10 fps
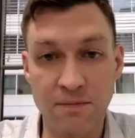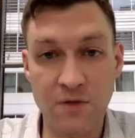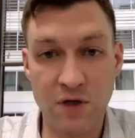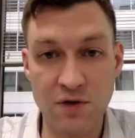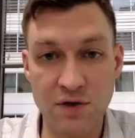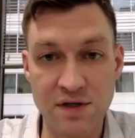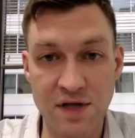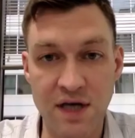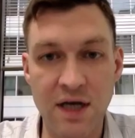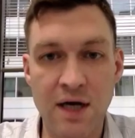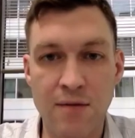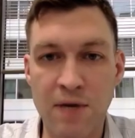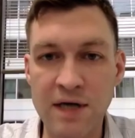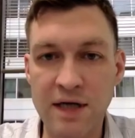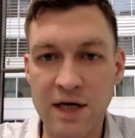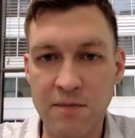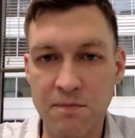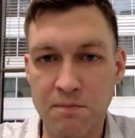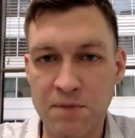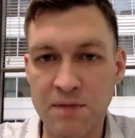countries that might not
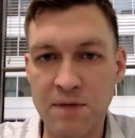be